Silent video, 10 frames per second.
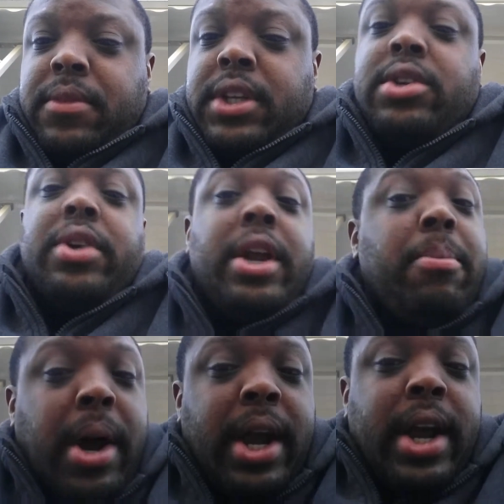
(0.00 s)
It's
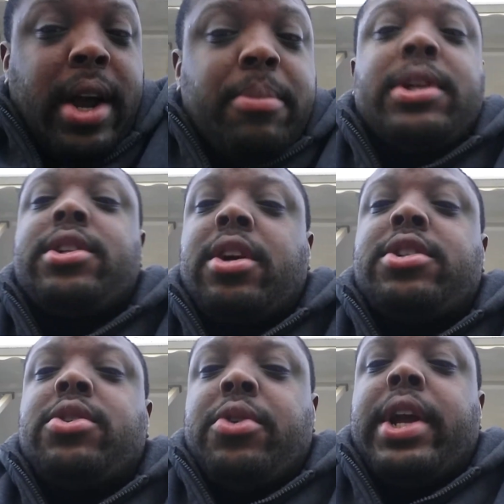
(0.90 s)
created by God, but it's
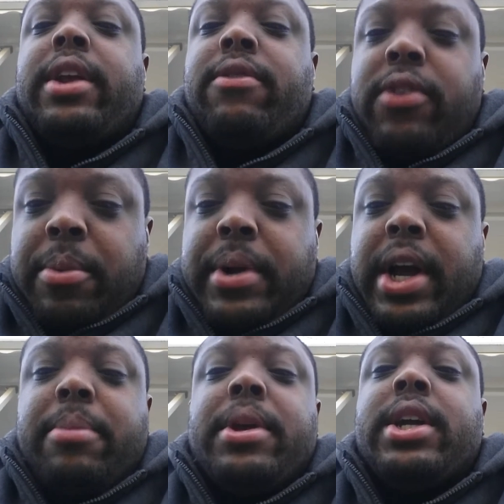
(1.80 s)
also created from
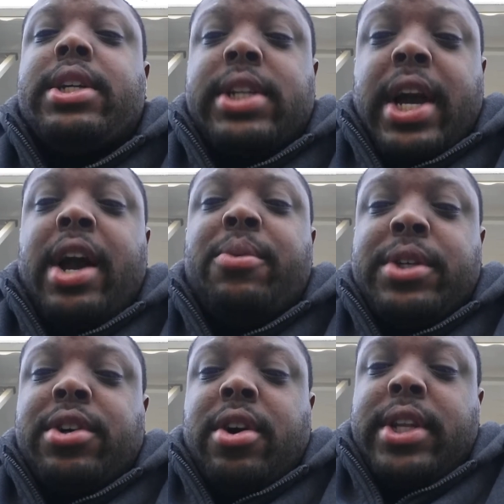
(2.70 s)
God because God
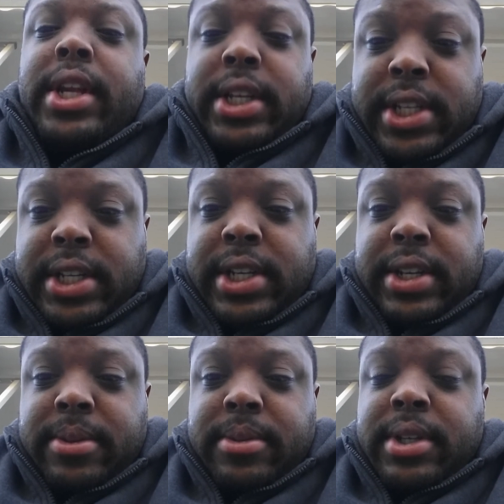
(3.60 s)
was all that
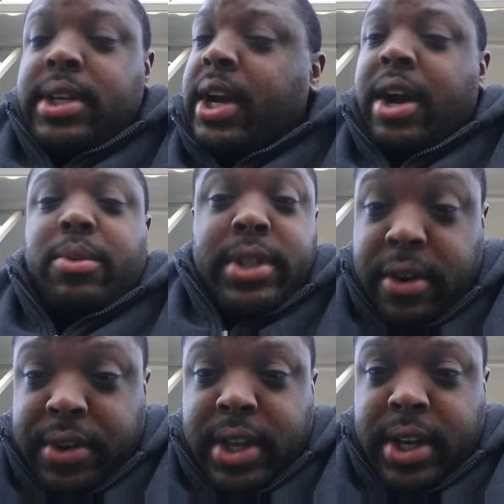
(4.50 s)
existed. God was
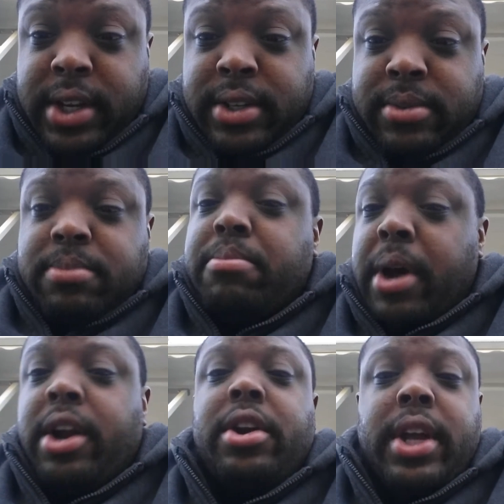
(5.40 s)
everything.
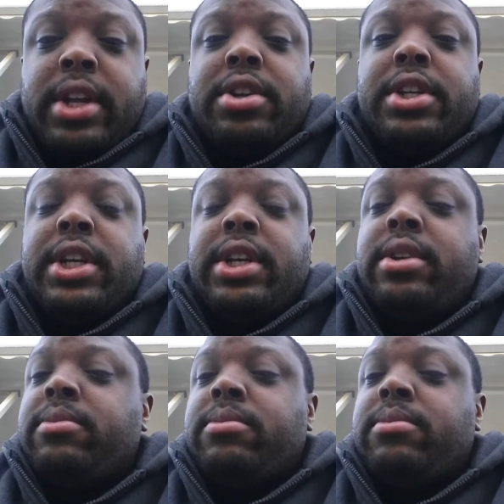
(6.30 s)
Matter, energy,